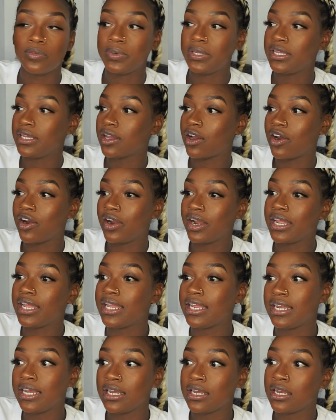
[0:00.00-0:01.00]
We're
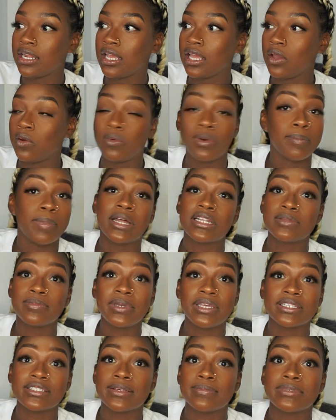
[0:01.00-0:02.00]
about to
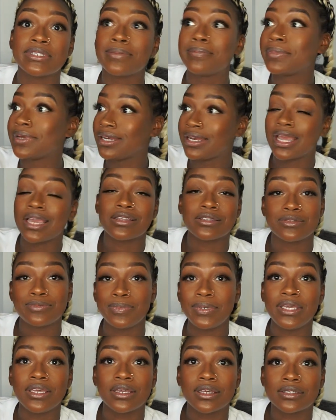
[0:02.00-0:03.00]
be in September next
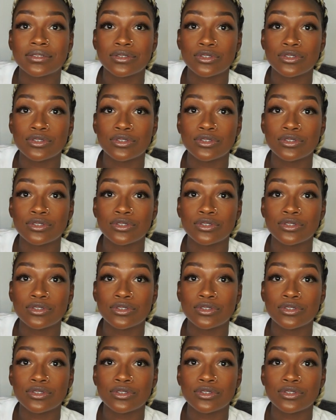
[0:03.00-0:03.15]
week.